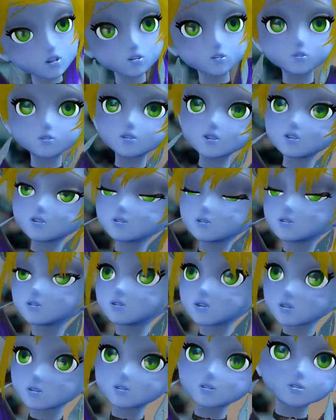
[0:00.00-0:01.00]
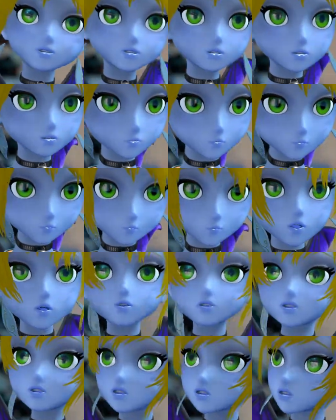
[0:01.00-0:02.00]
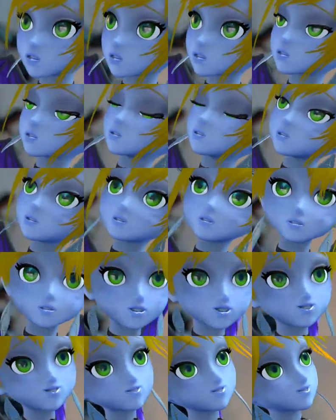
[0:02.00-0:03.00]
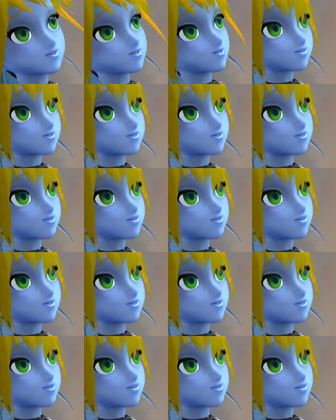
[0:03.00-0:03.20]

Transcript: can work from home. Oh, oh.